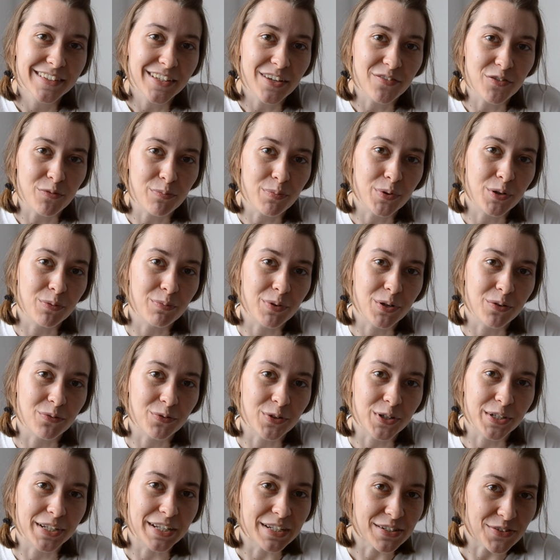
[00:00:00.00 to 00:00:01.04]
if you put a bit of
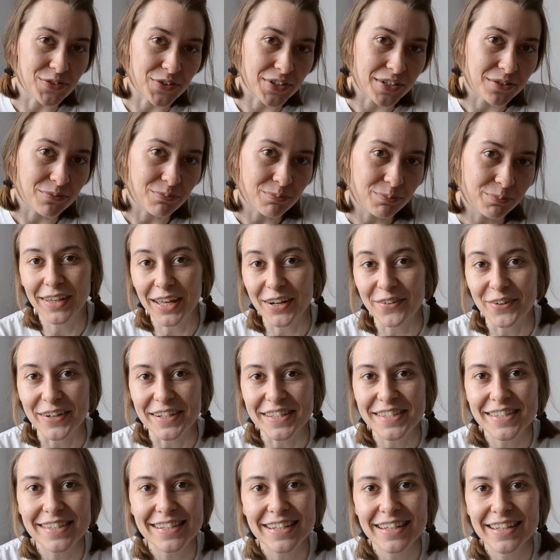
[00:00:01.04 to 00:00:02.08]
work into it.
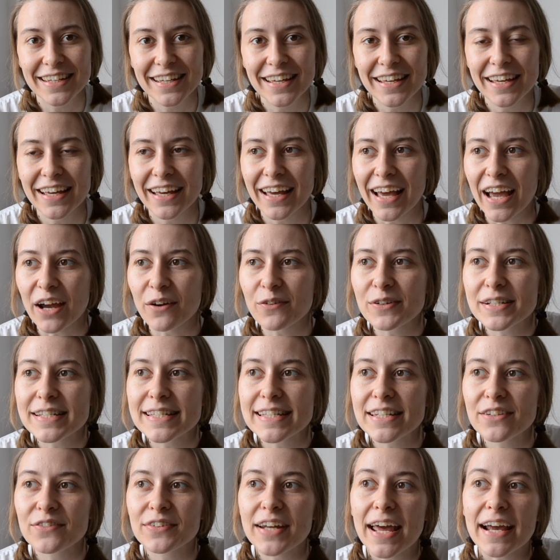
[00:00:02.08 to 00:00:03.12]
Anyways, I will
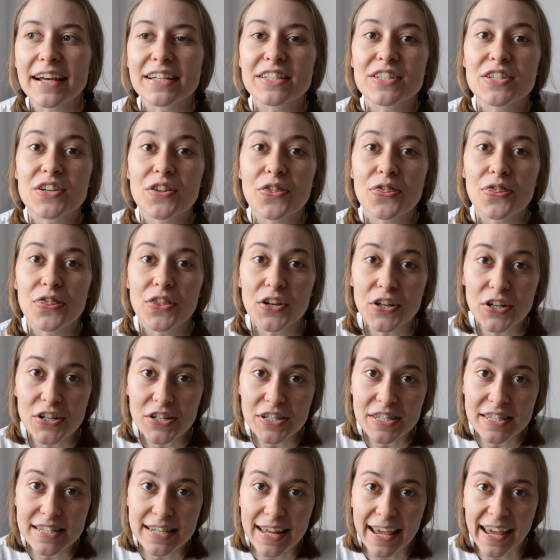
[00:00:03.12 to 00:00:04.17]
see you next
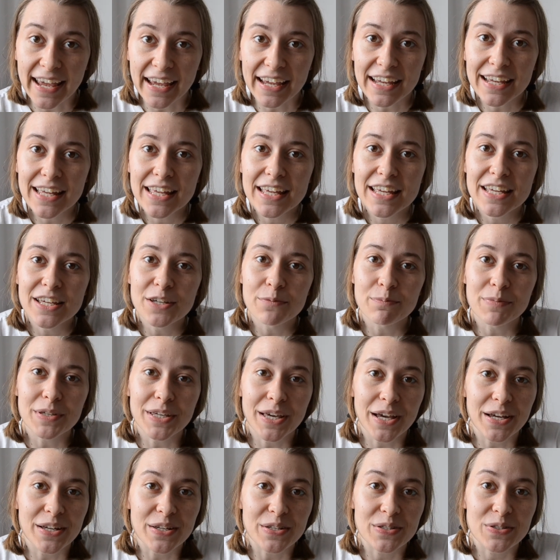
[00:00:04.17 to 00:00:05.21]
Thursday
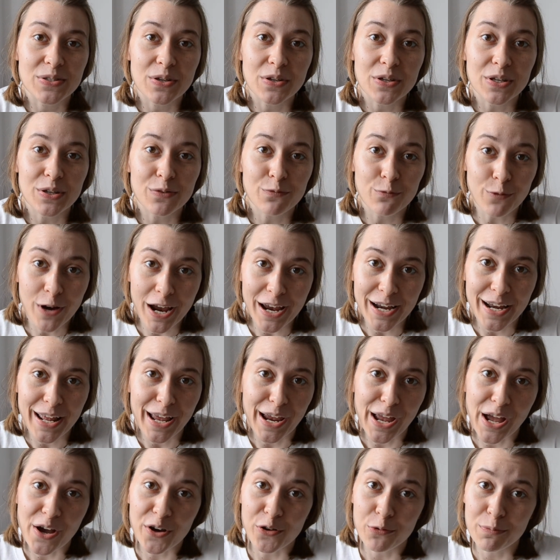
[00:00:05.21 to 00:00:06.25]
because
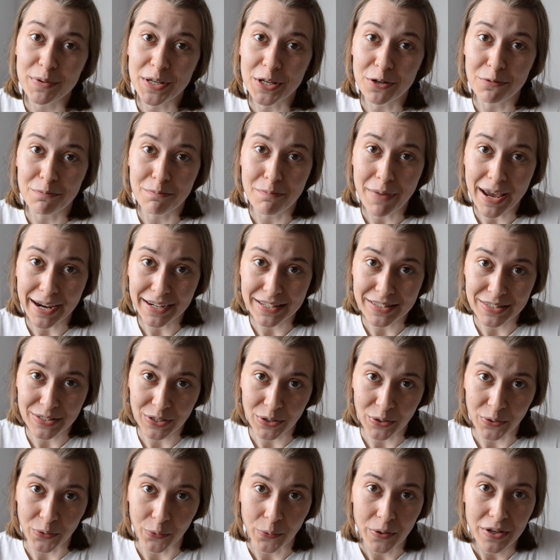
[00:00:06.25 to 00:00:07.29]
Friday I will be in
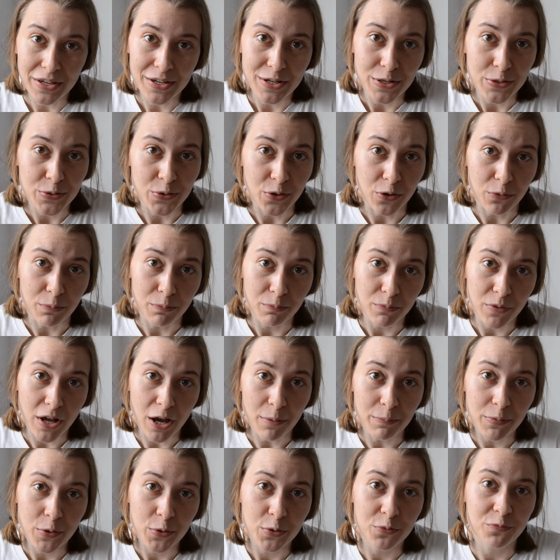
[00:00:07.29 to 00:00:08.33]
Mexico. So
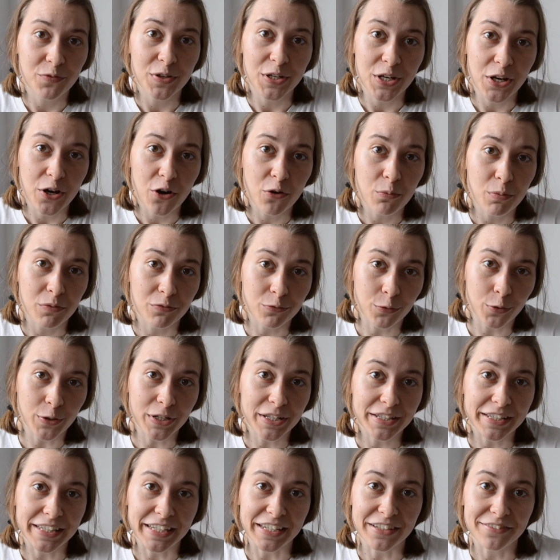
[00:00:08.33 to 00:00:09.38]
I'll upload a video before
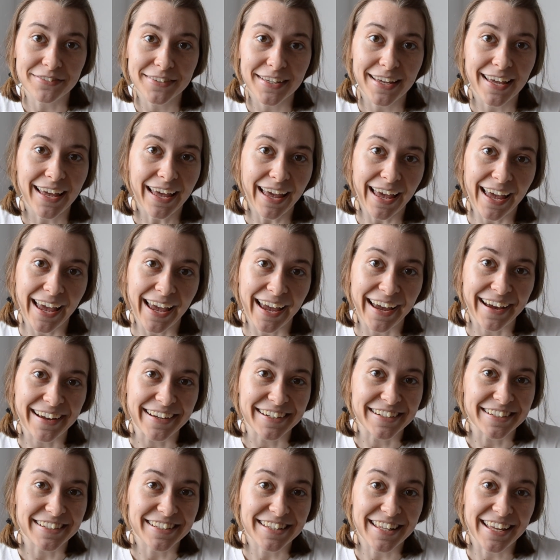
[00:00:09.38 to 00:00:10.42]
I leave,
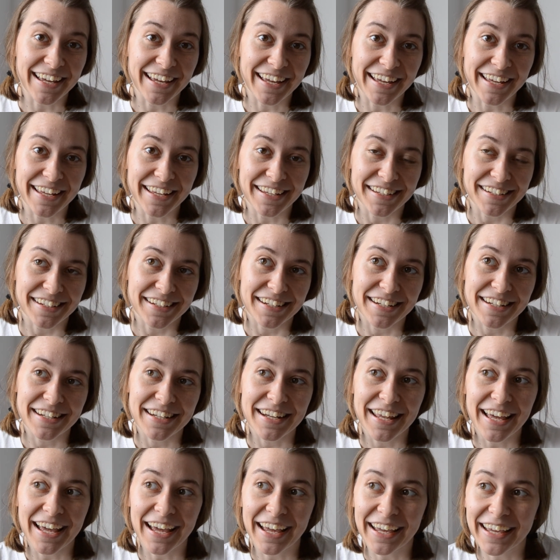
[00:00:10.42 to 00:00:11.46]
and
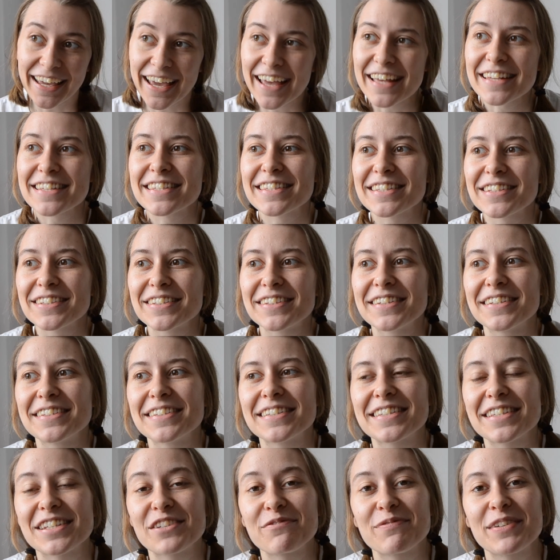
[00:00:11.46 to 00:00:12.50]
then I guess you'll
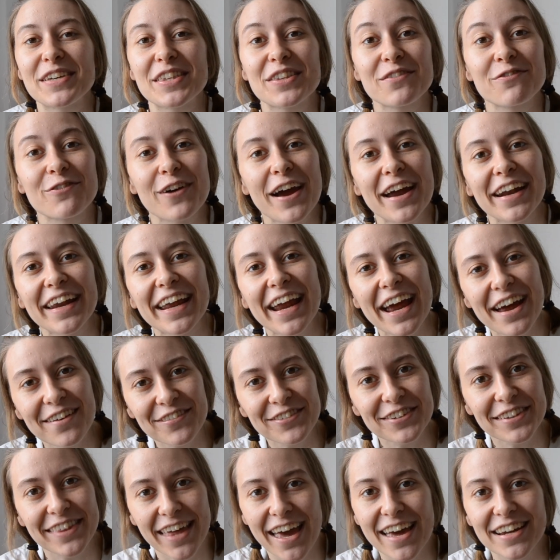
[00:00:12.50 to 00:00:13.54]
see me the Friday
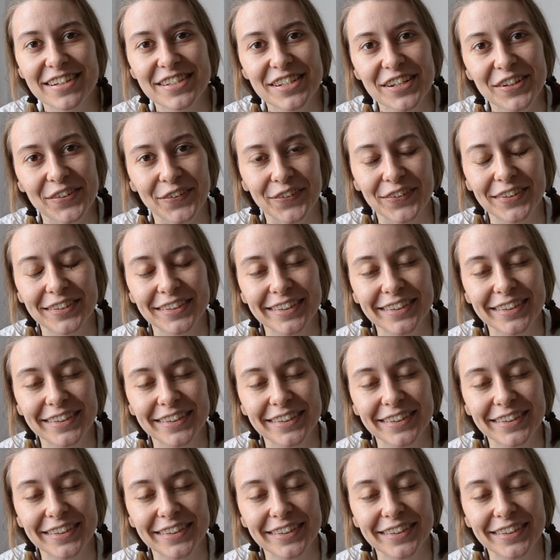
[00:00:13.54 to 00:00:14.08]
after that too.